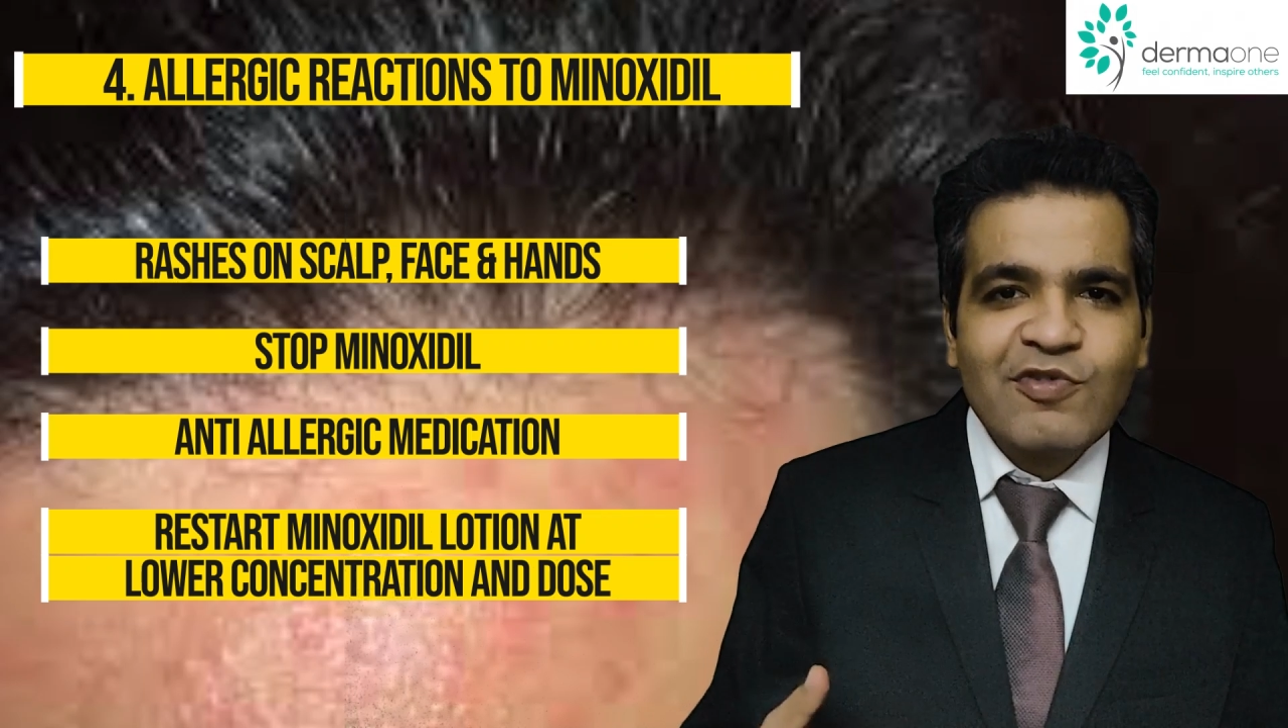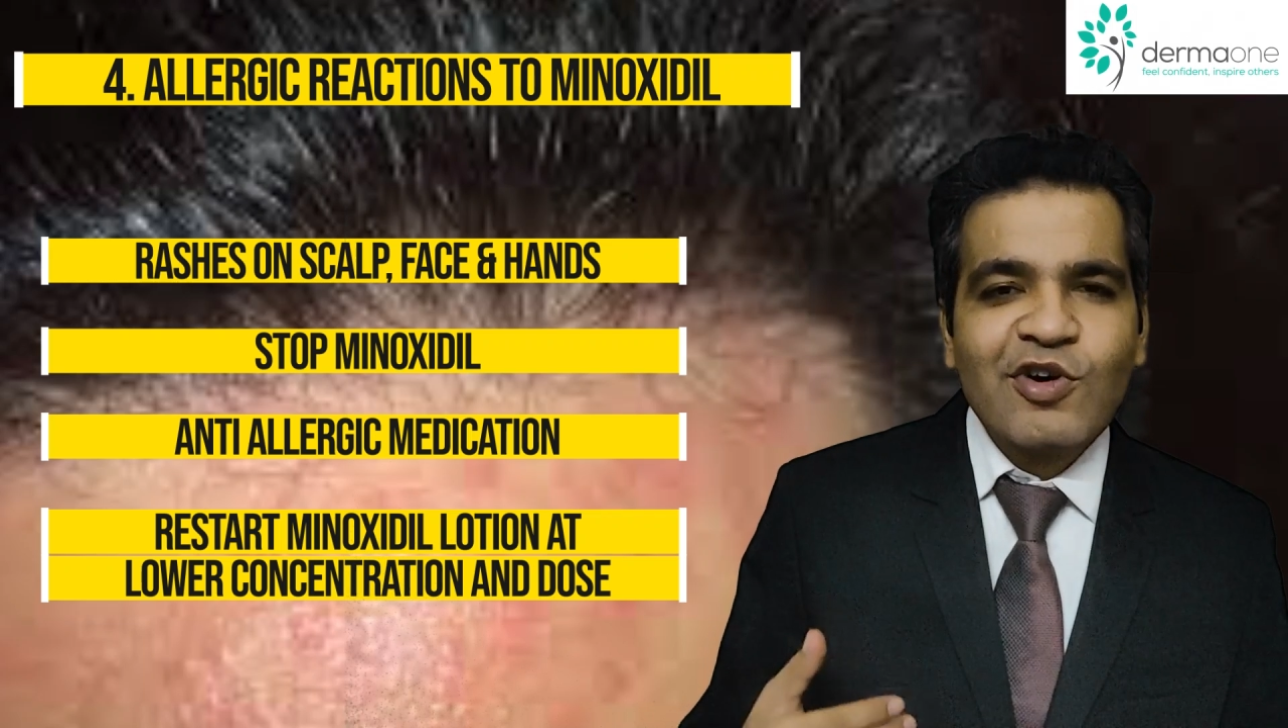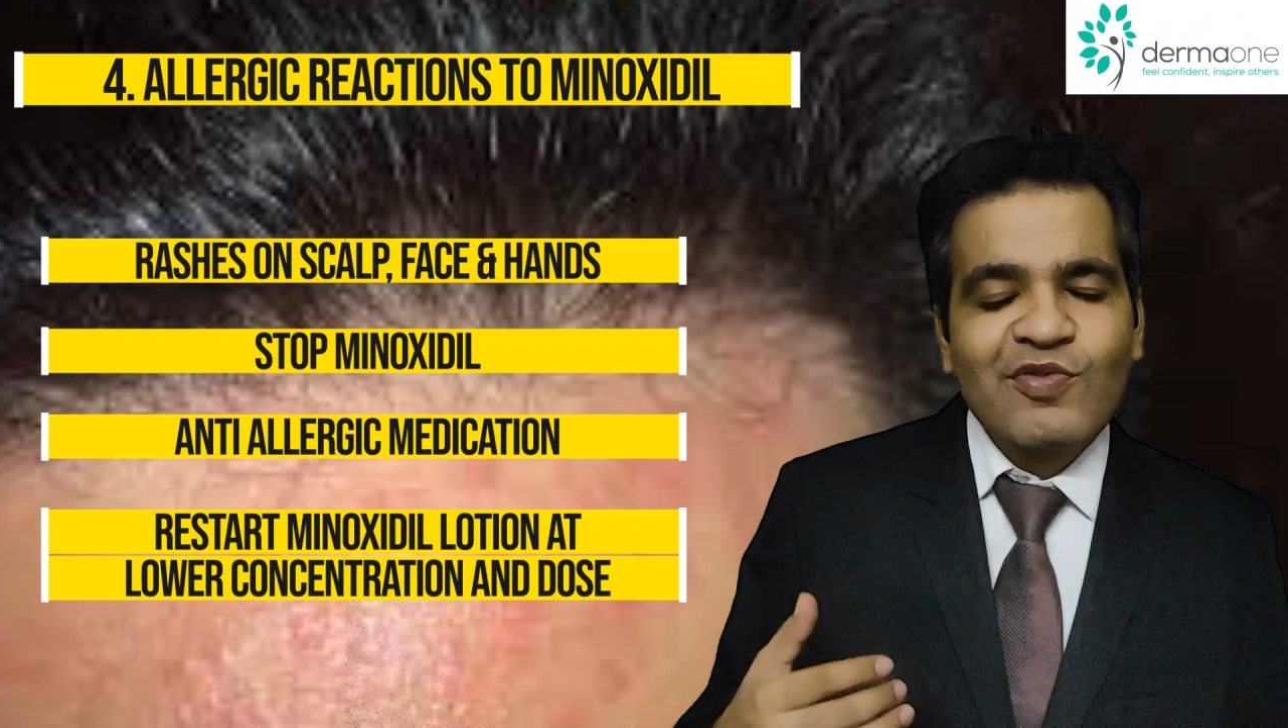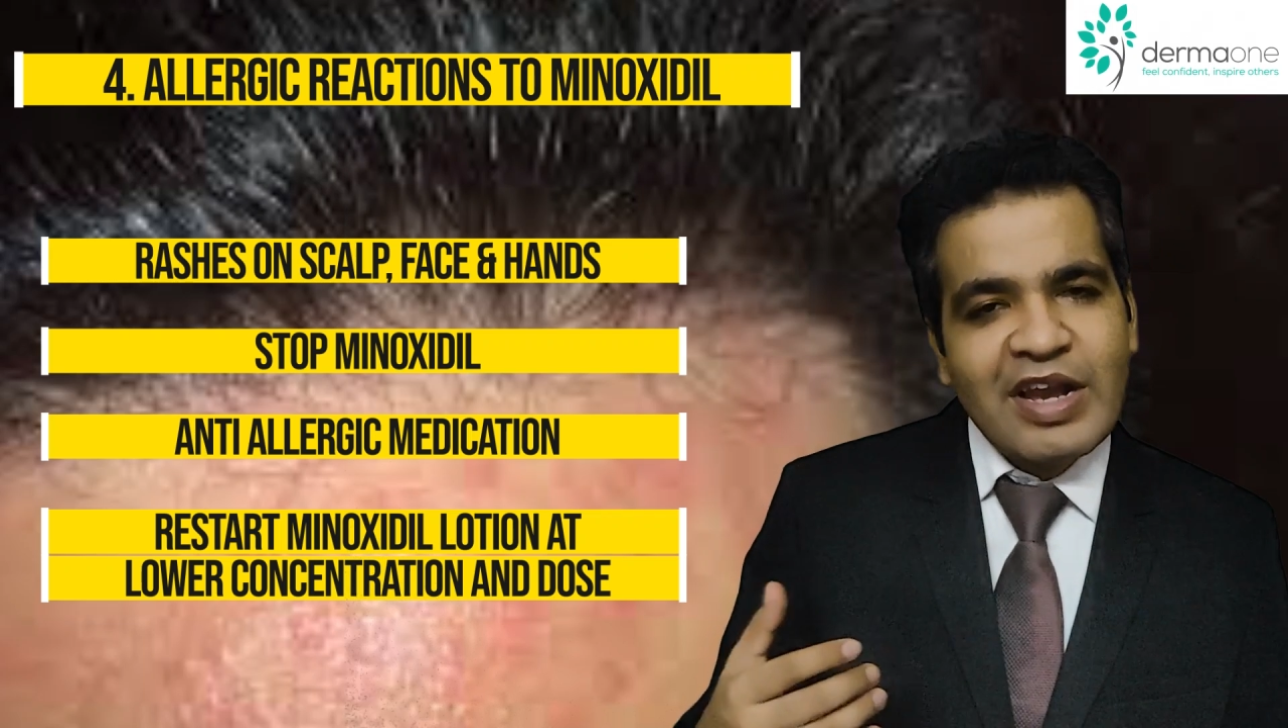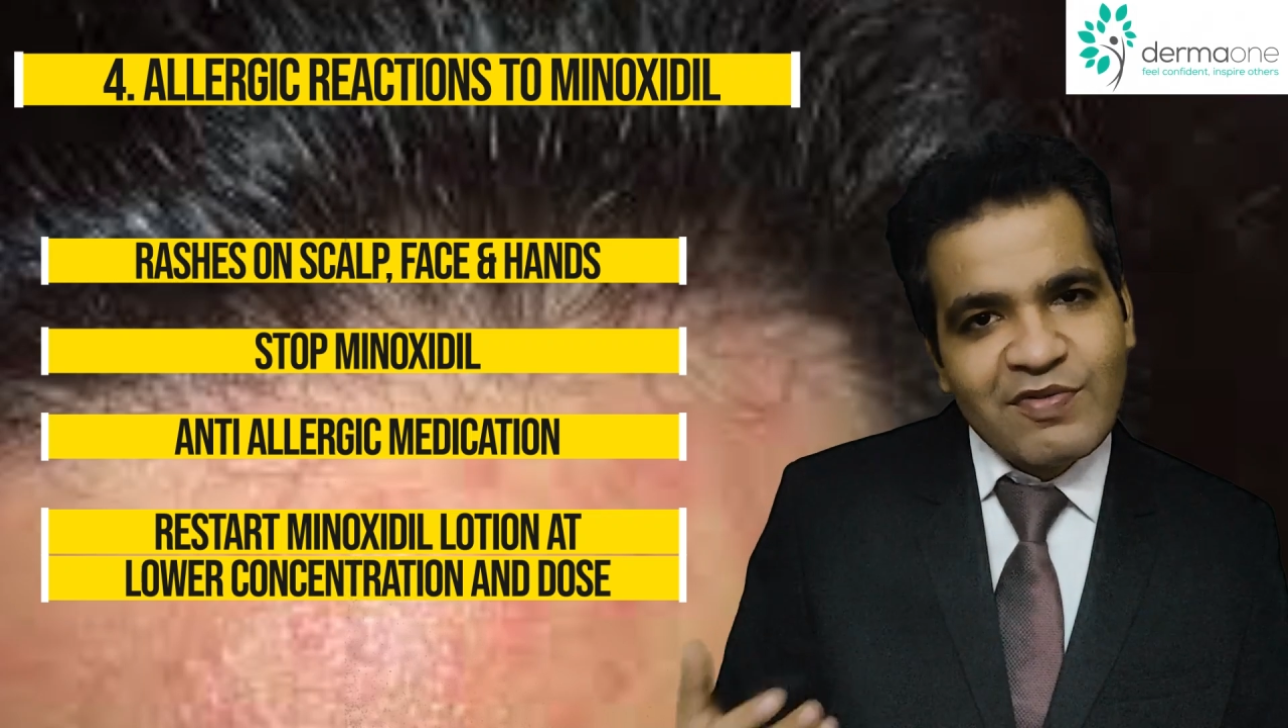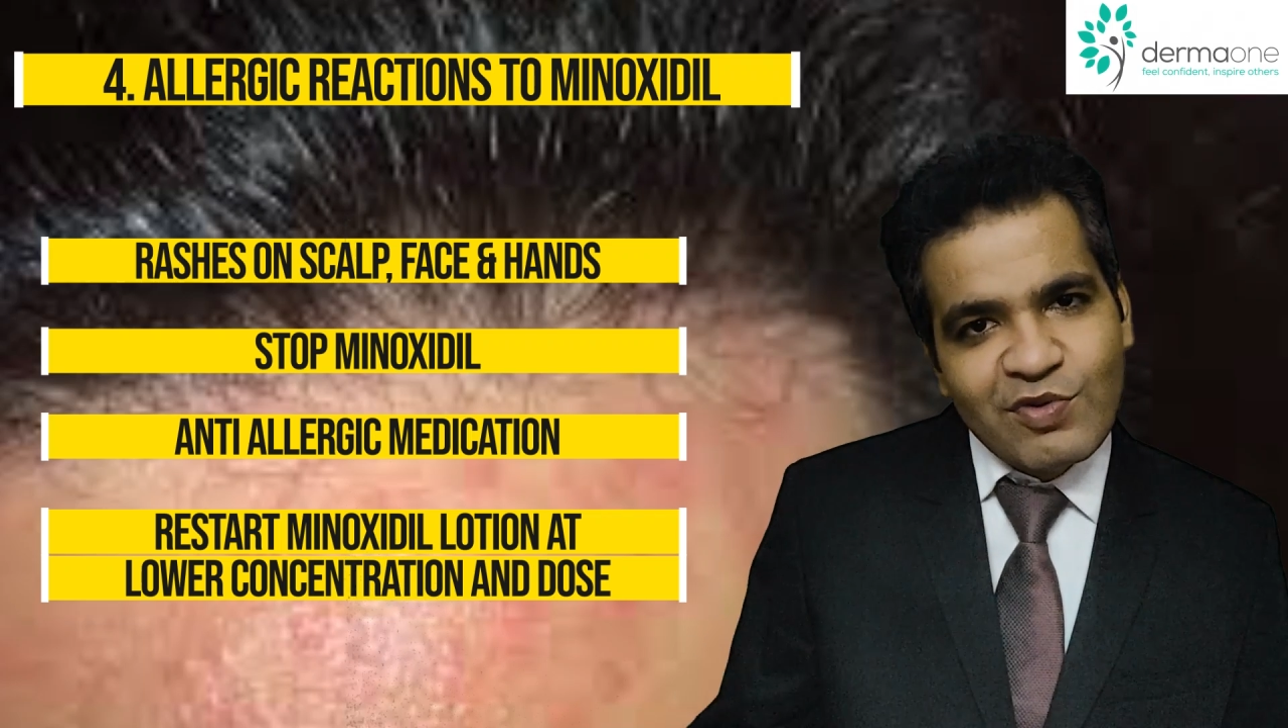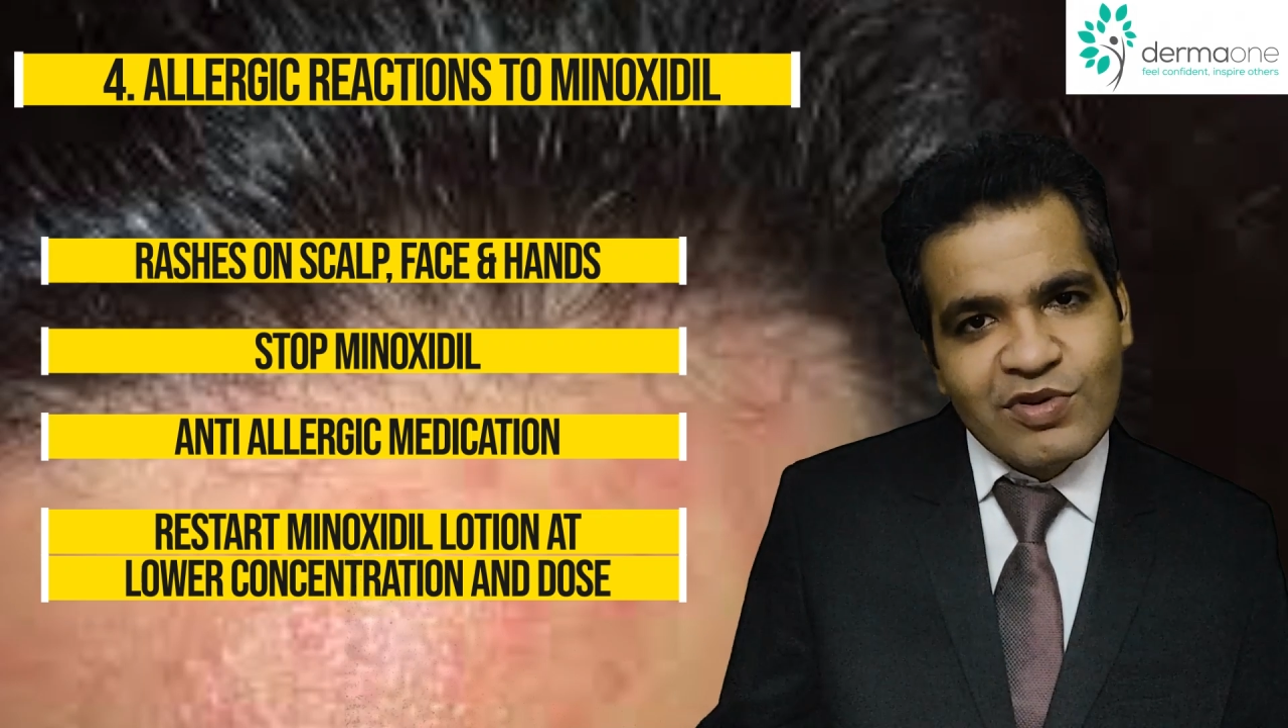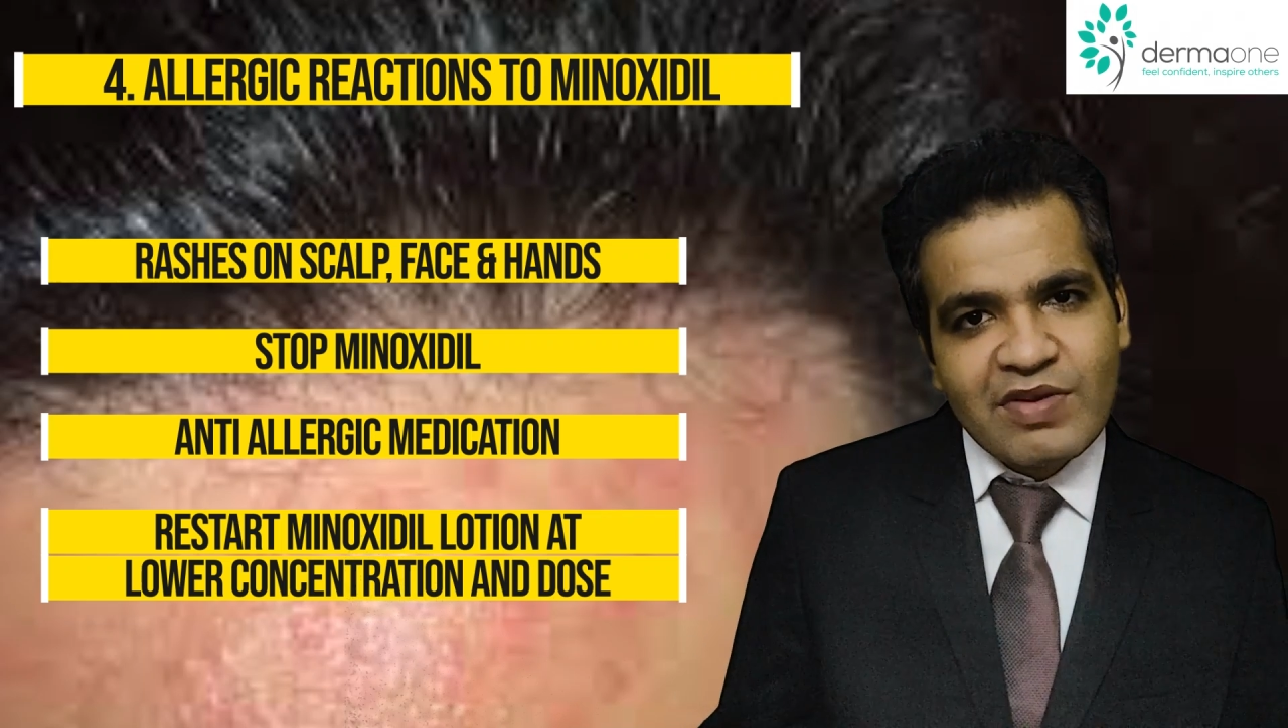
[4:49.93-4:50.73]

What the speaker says: or one-fourth